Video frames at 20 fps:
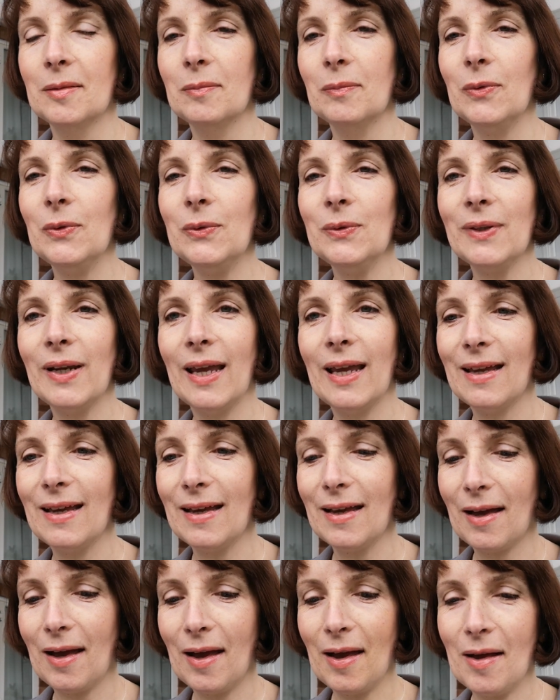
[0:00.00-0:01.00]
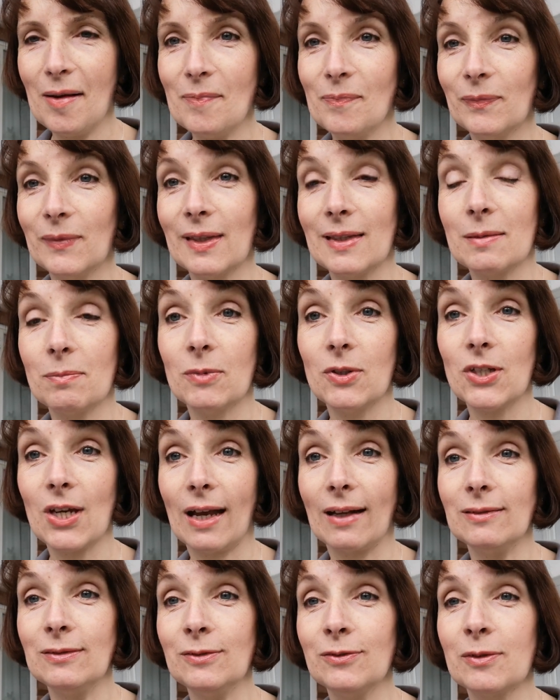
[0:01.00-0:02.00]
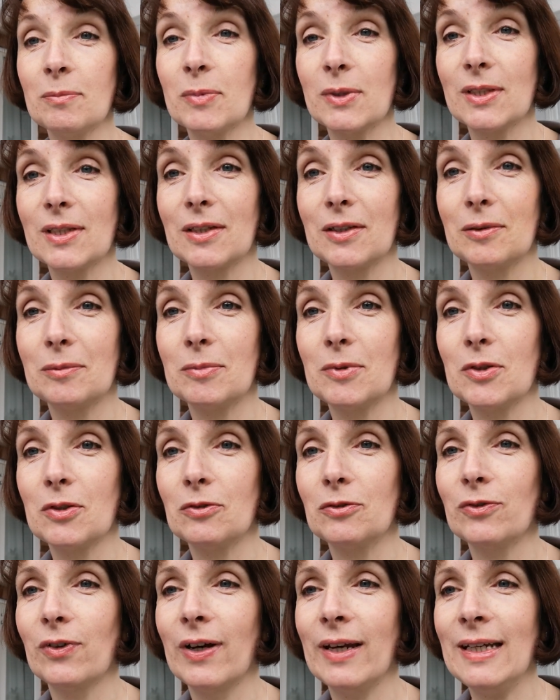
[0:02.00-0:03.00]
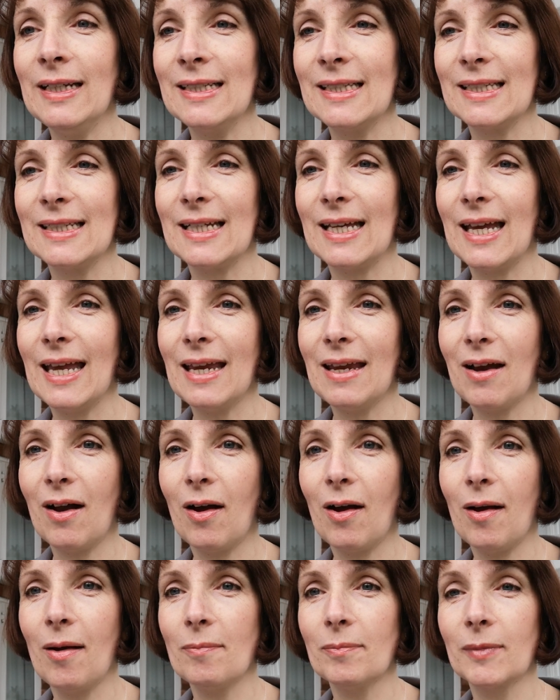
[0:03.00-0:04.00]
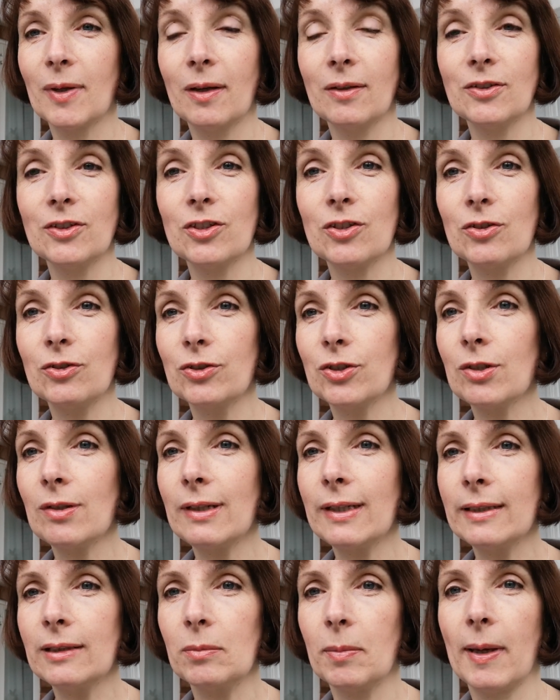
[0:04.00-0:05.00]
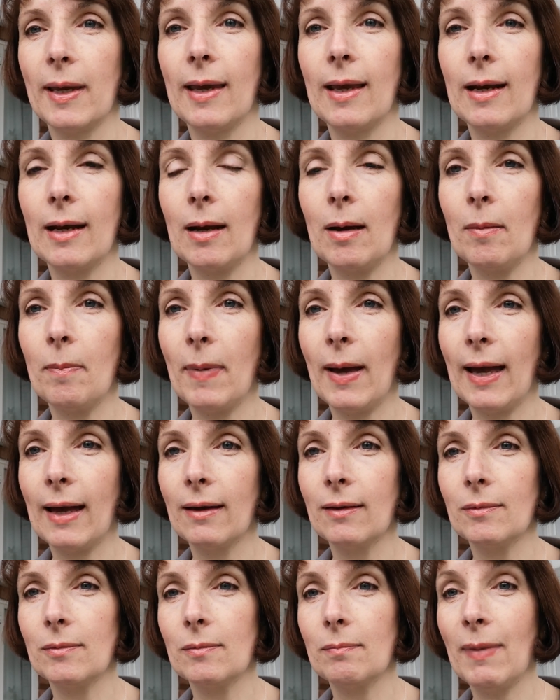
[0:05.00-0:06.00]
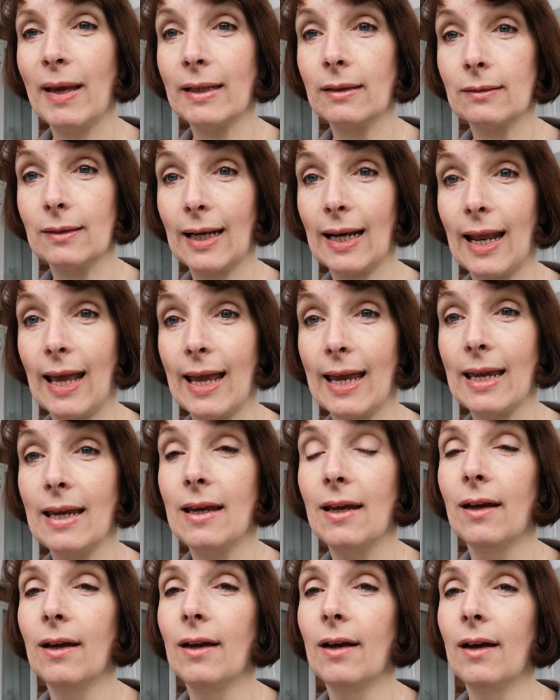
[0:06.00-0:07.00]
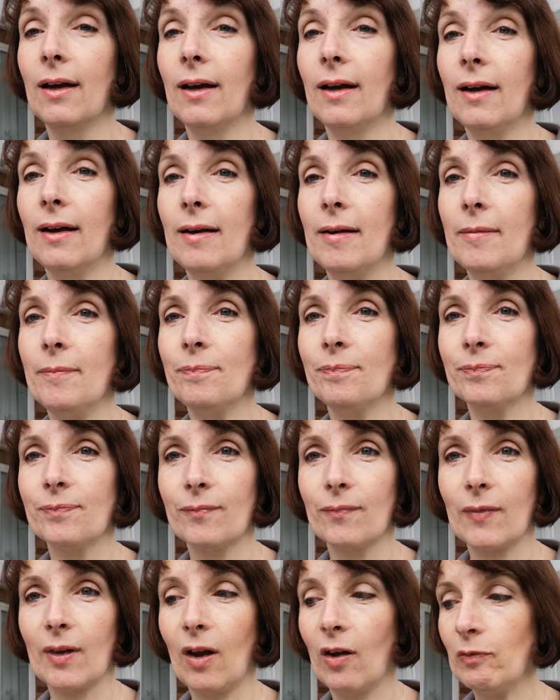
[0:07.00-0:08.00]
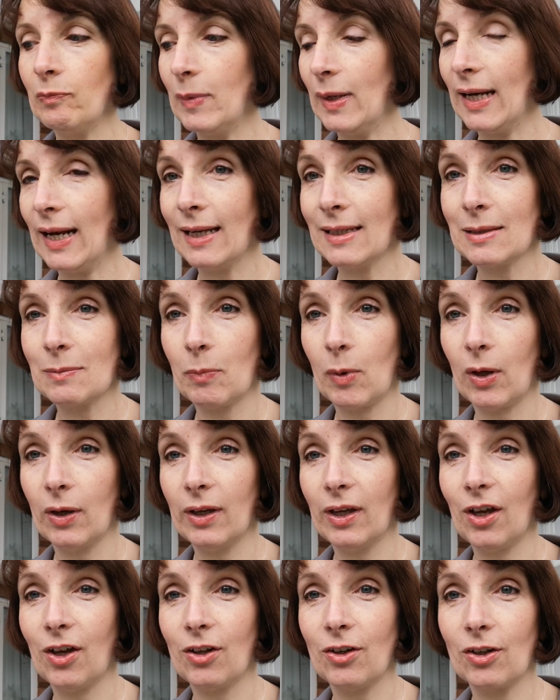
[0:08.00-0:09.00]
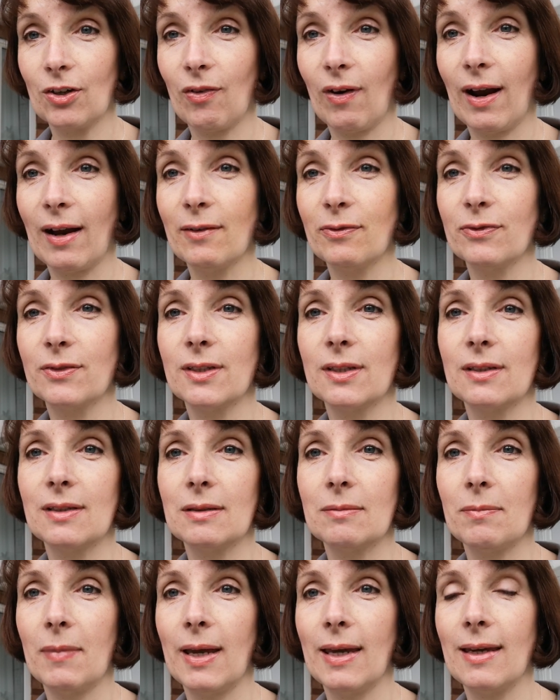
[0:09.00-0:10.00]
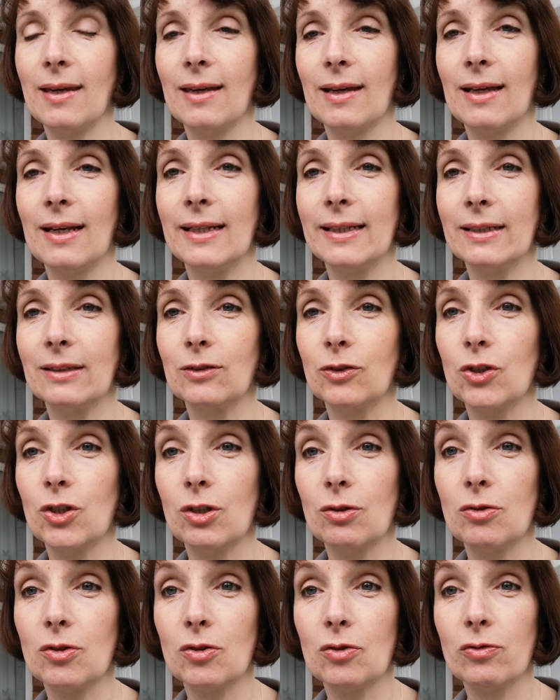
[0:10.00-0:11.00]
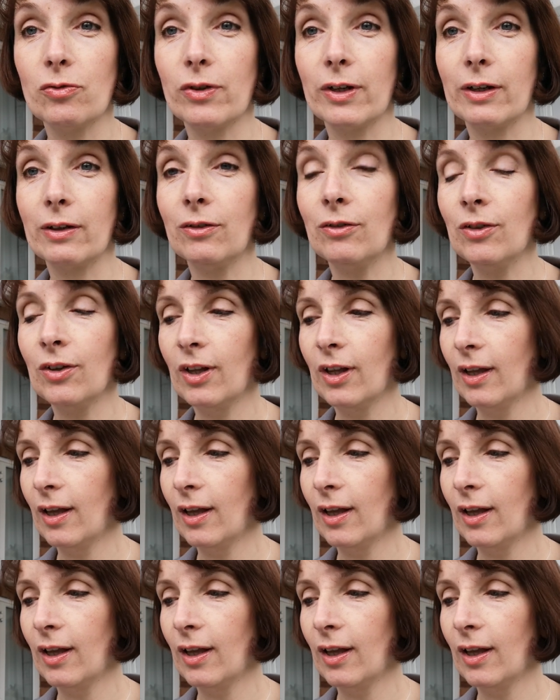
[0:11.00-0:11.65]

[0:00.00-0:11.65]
Morning, it's Michelle from Buttercup Jewellery. Today I'm going to talk to you a little bit about metal clay. I've been asked by Kerner Craft to make a little tutorial